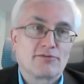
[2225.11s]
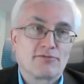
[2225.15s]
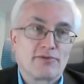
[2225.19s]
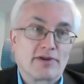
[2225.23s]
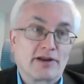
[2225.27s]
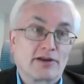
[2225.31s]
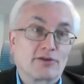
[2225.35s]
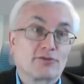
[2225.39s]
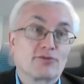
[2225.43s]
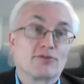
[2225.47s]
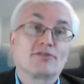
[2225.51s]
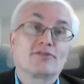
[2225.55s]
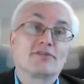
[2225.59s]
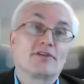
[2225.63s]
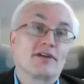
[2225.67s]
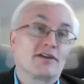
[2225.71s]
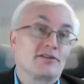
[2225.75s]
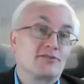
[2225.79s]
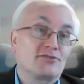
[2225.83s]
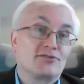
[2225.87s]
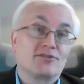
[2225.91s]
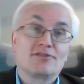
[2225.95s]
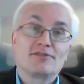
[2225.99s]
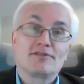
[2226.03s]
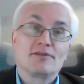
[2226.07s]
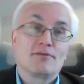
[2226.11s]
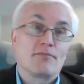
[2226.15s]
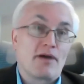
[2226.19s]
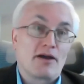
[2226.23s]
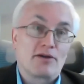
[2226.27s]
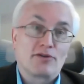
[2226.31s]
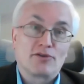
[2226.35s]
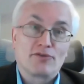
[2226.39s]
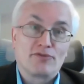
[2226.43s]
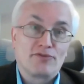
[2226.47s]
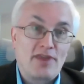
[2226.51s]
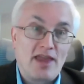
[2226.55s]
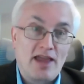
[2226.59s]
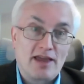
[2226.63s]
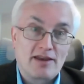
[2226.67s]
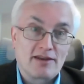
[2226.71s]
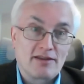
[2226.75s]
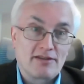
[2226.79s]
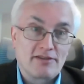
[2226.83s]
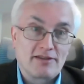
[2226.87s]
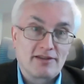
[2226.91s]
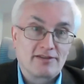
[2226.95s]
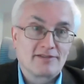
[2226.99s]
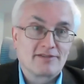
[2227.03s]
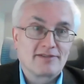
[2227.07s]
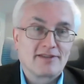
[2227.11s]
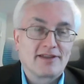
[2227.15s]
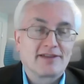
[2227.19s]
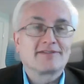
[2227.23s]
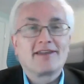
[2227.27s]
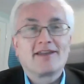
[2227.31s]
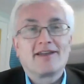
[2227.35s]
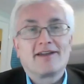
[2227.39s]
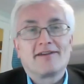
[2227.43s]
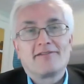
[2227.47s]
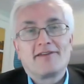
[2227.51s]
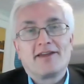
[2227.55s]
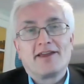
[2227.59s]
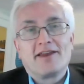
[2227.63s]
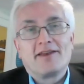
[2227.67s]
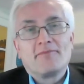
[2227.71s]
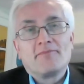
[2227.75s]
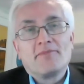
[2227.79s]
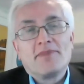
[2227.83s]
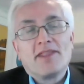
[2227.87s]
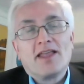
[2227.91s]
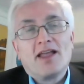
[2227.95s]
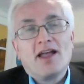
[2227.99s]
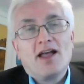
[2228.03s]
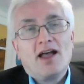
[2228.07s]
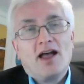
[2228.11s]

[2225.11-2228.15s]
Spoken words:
On the regulatory side, just the amount of data that's there, right?